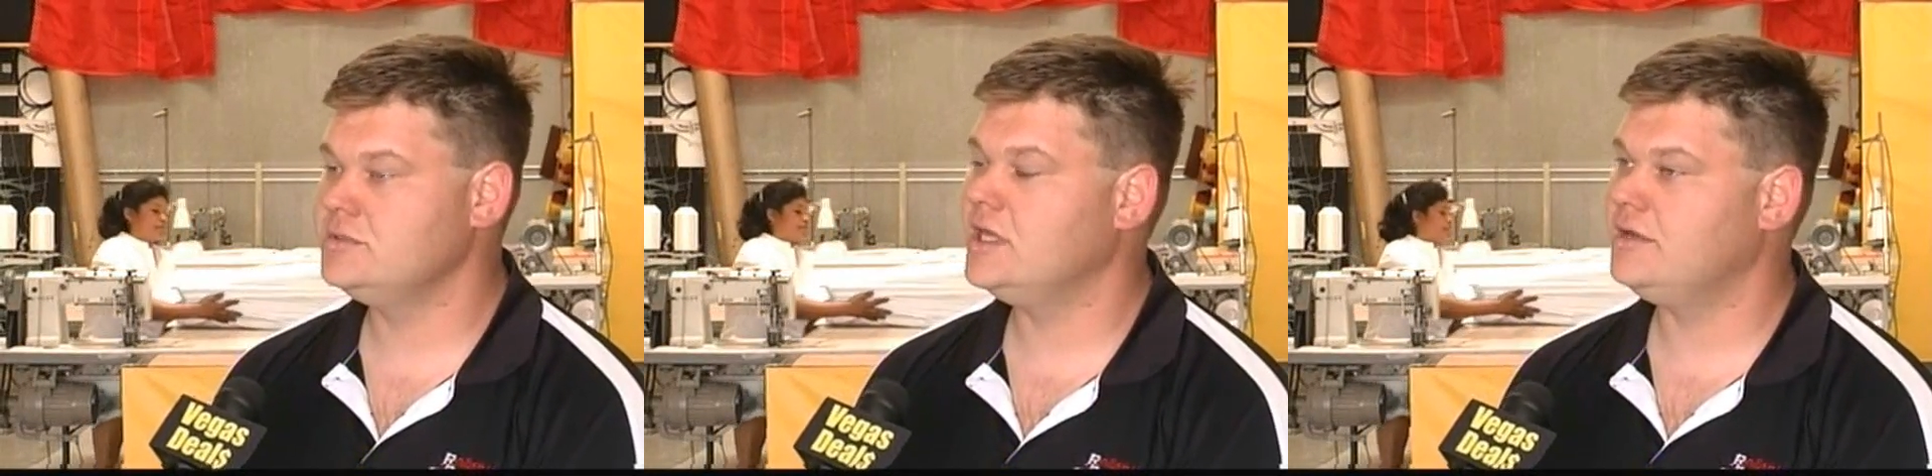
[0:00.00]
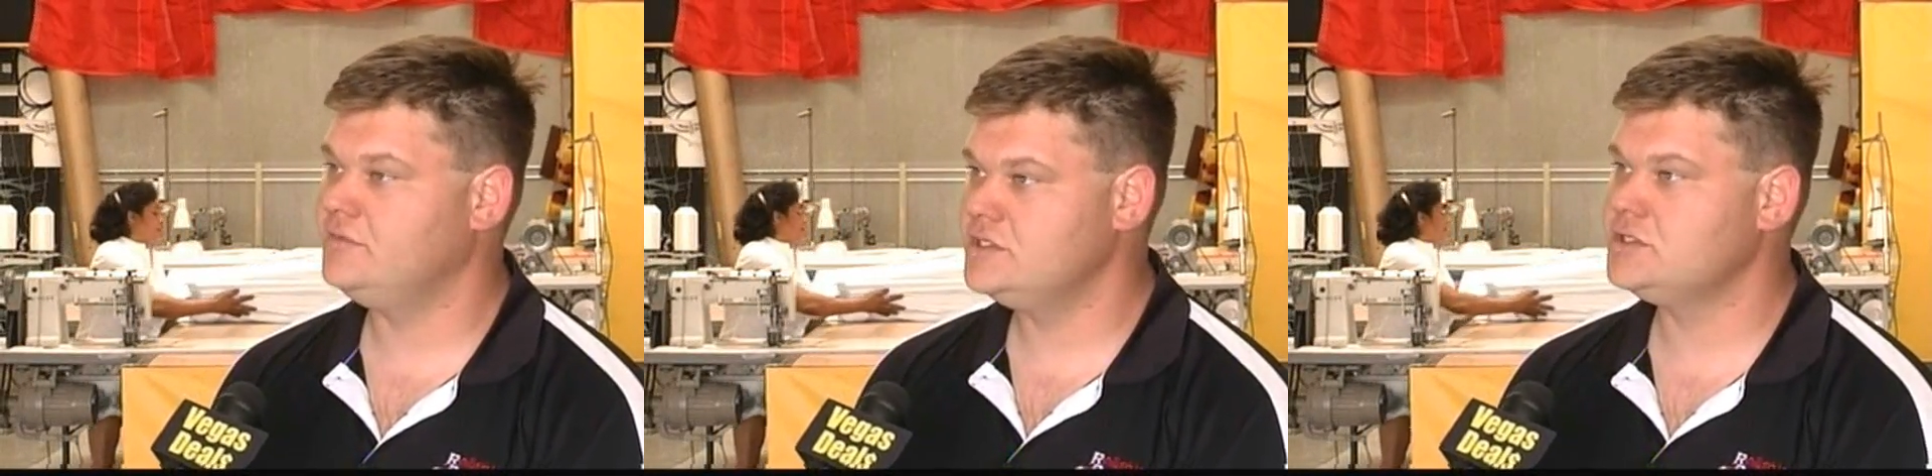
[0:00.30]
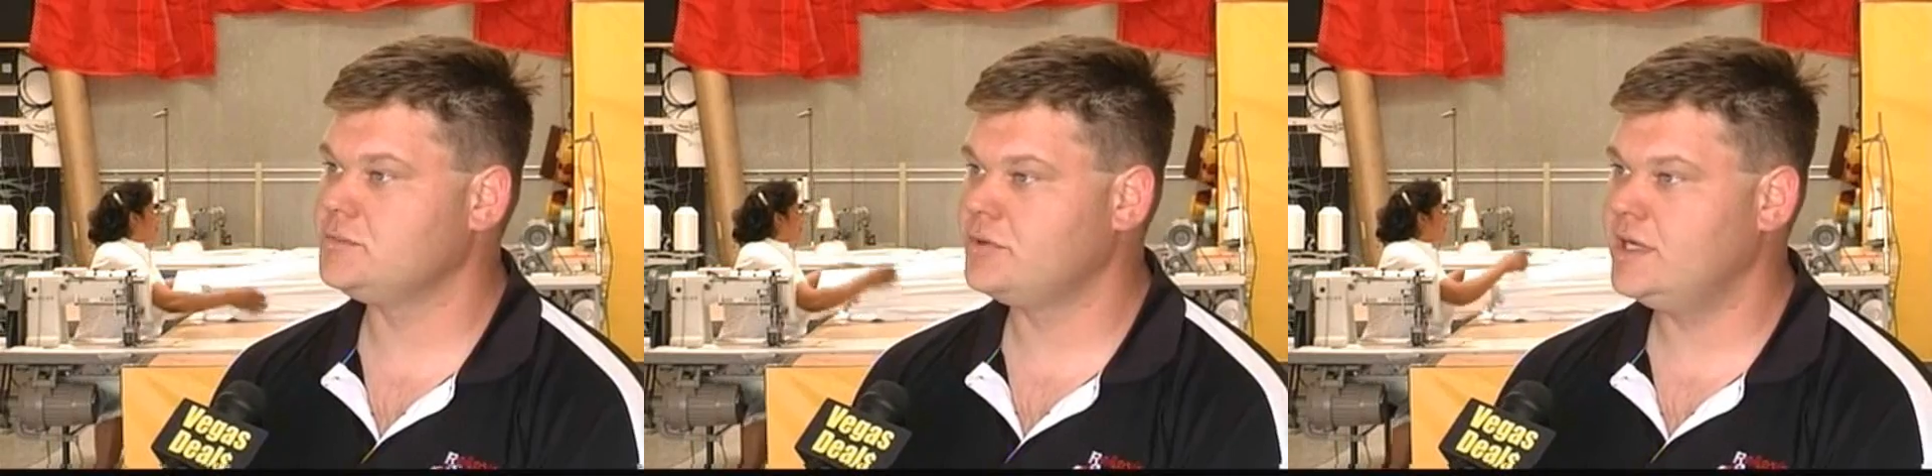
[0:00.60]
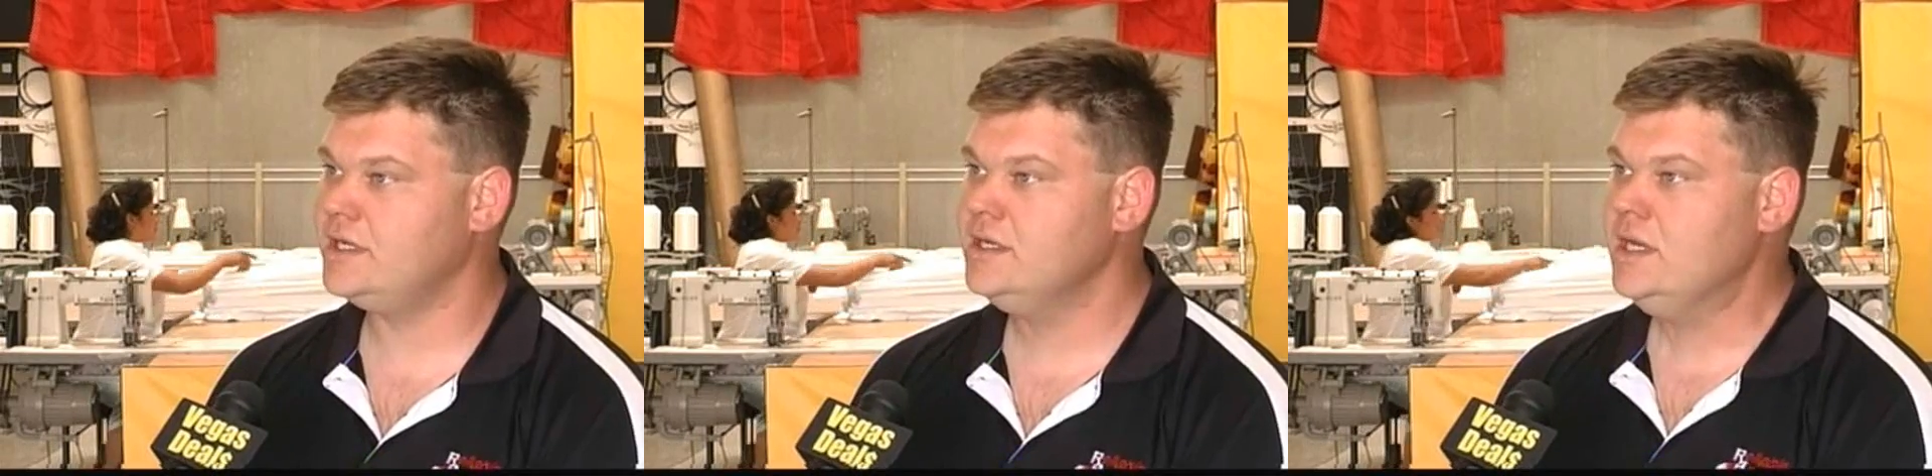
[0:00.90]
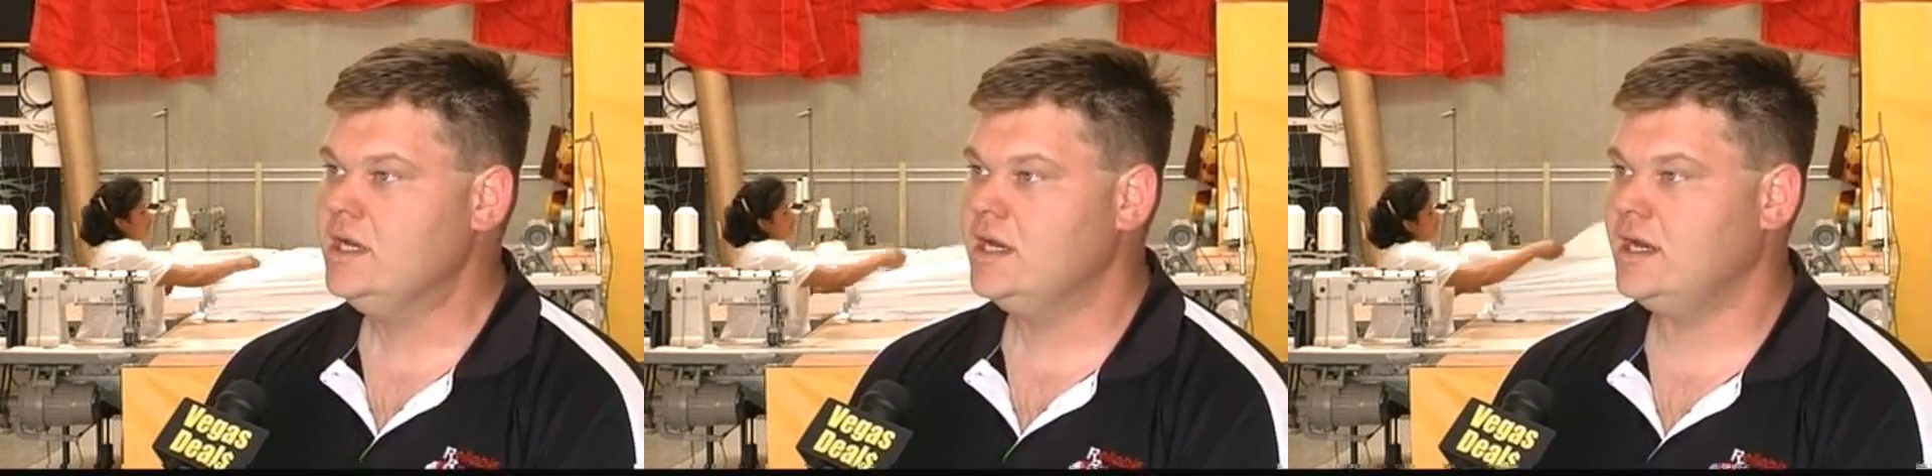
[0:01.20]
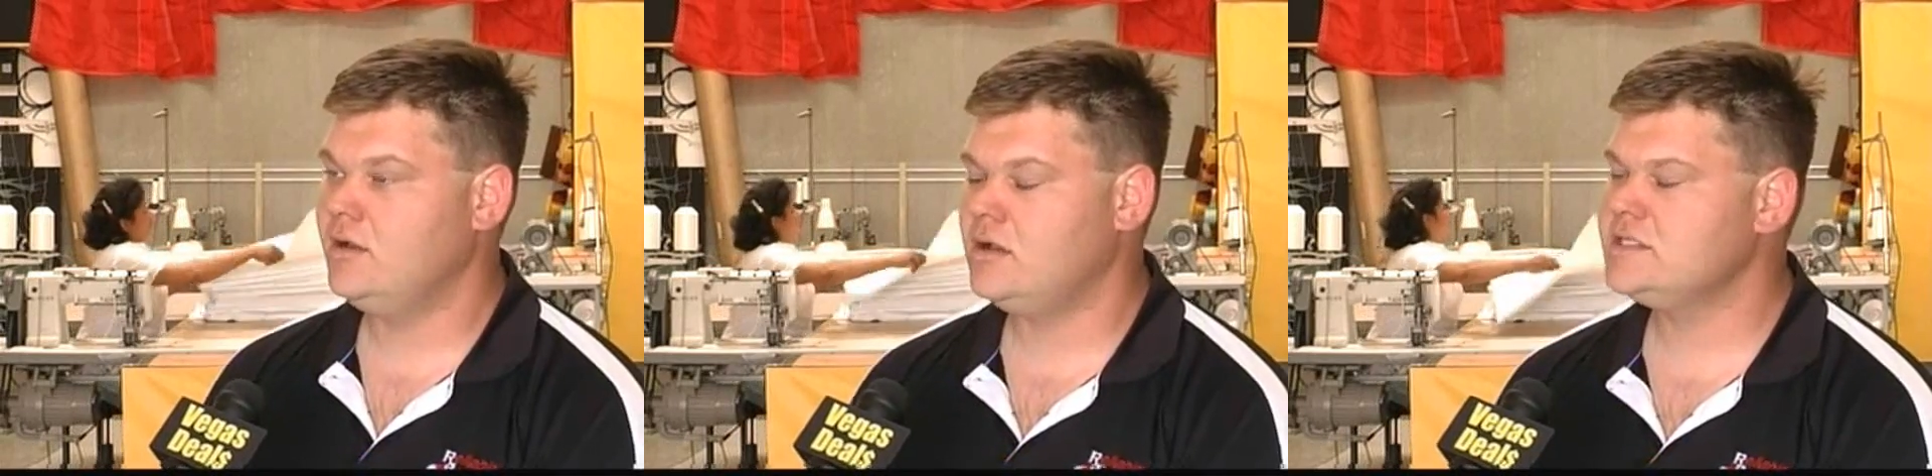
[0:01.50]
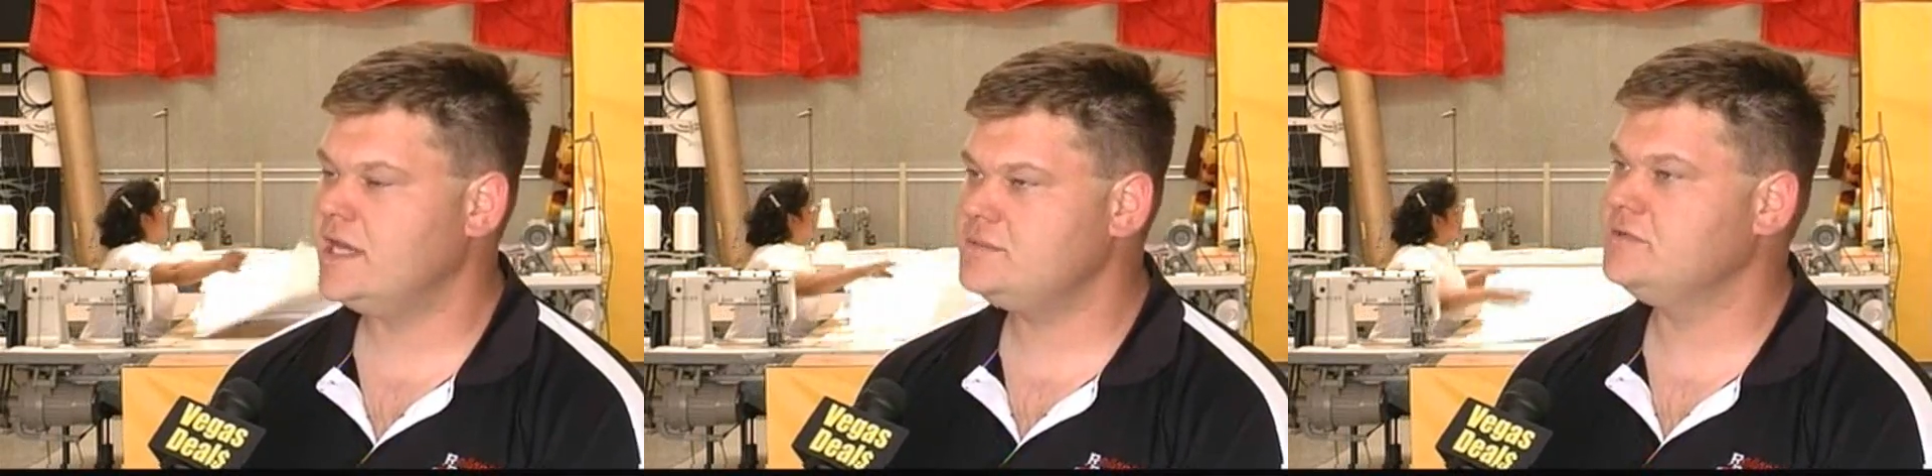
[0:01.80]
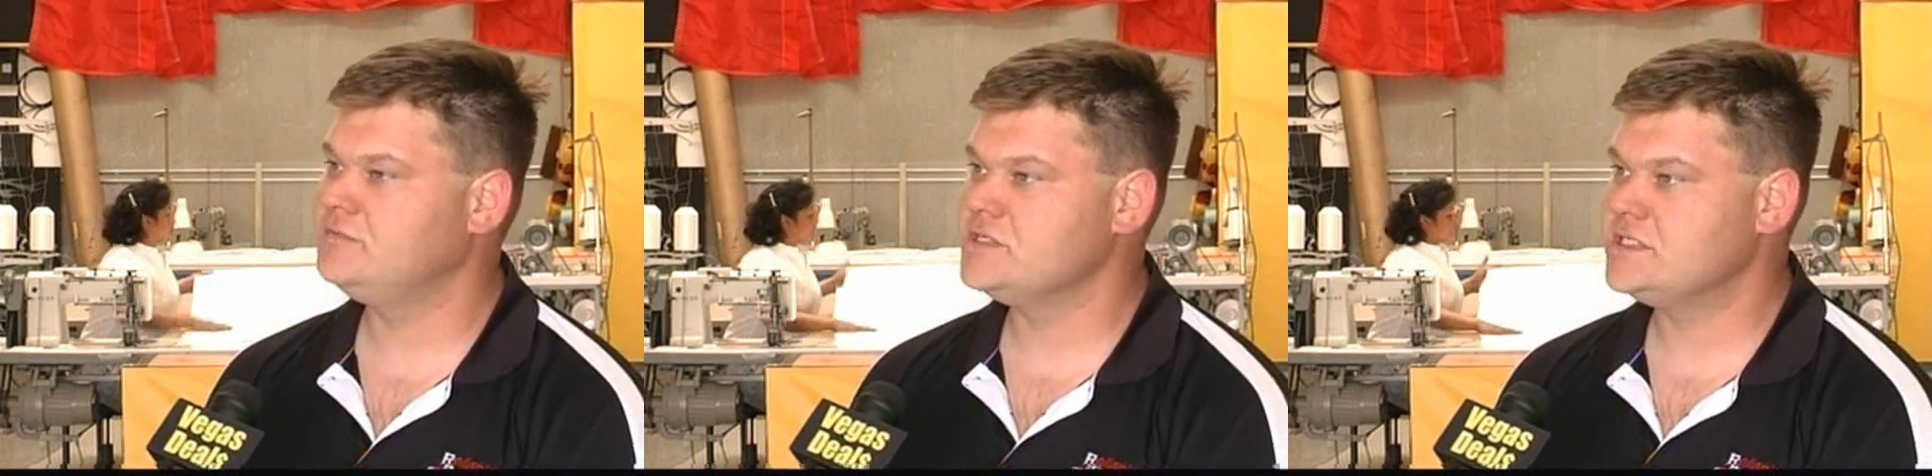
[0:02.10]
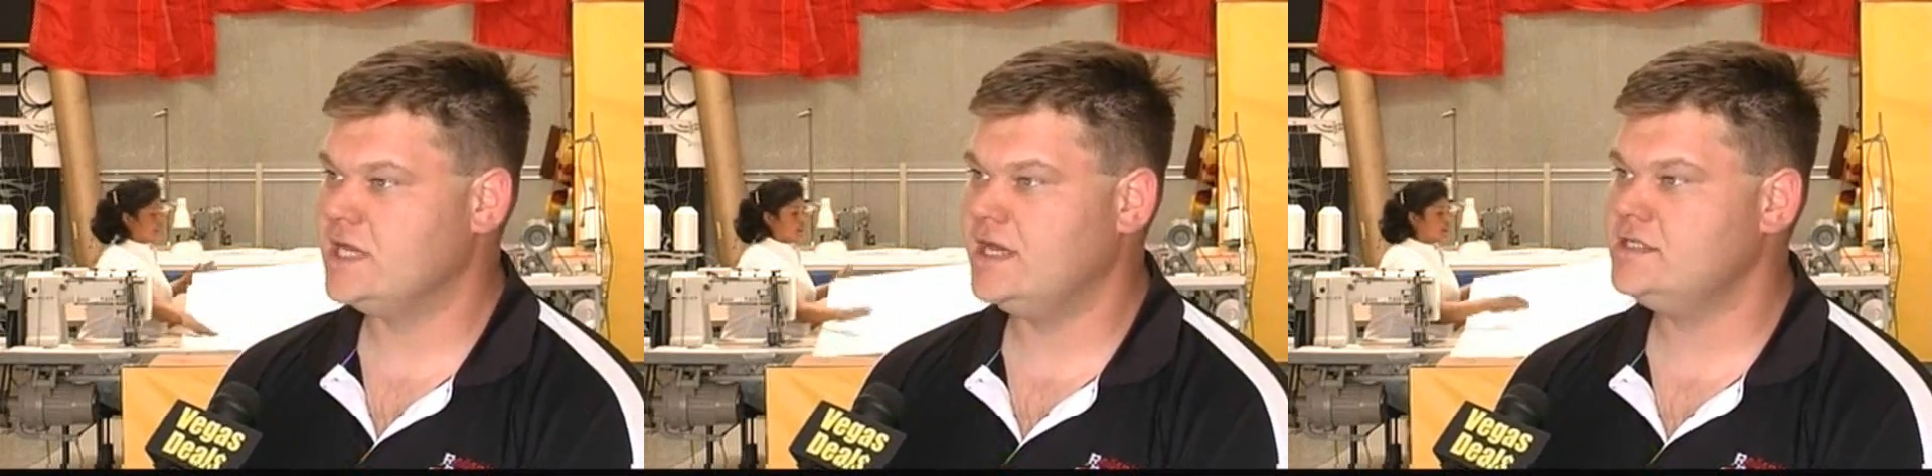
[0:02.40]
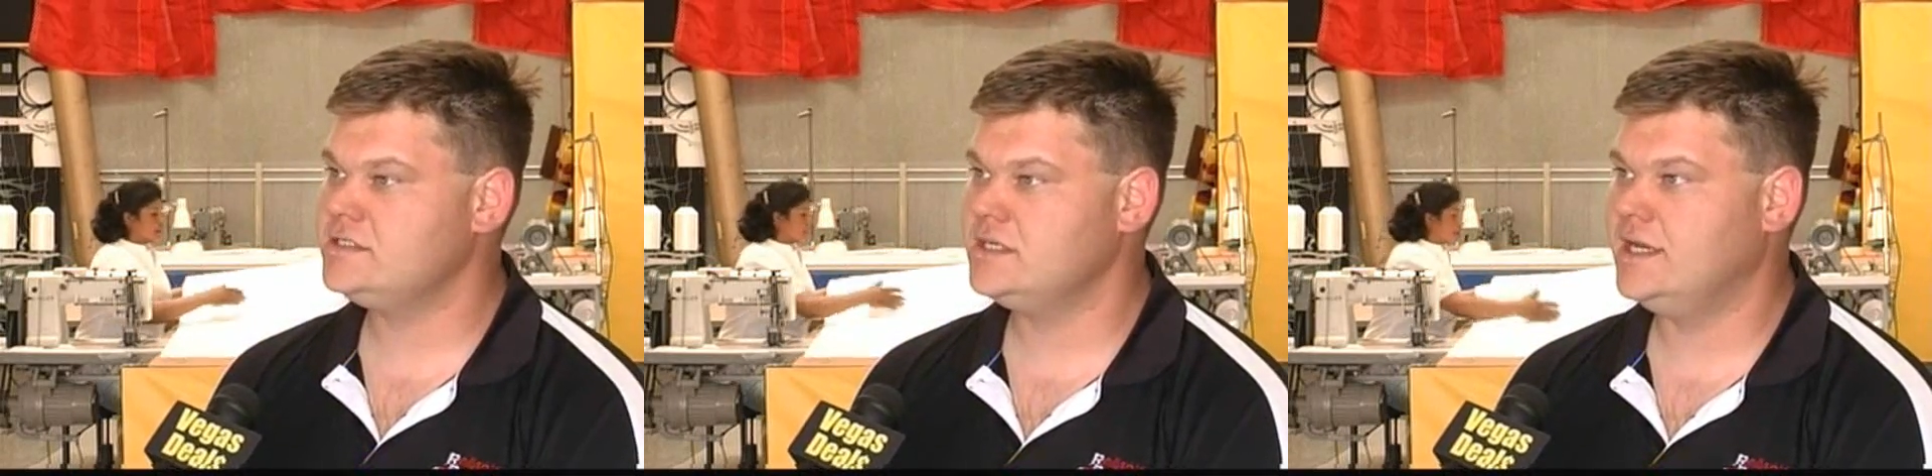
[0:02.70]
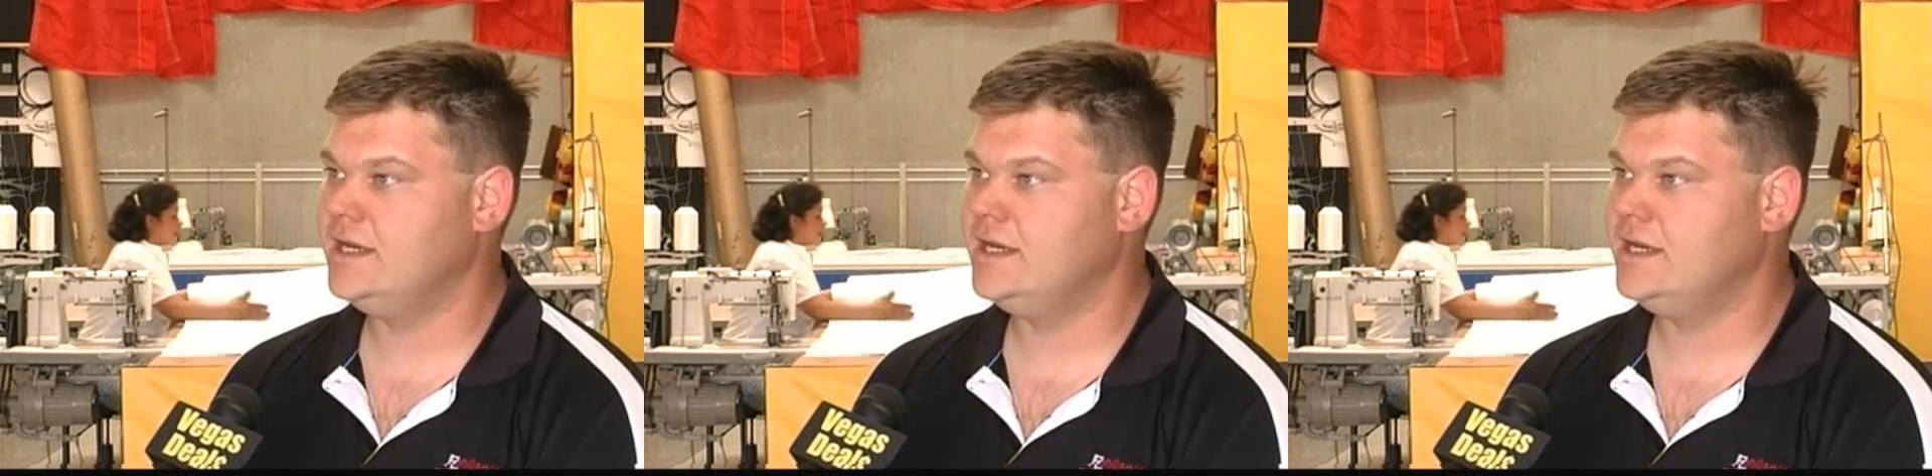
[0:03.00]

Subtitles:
We do a lot of digital printing, all types of different signs.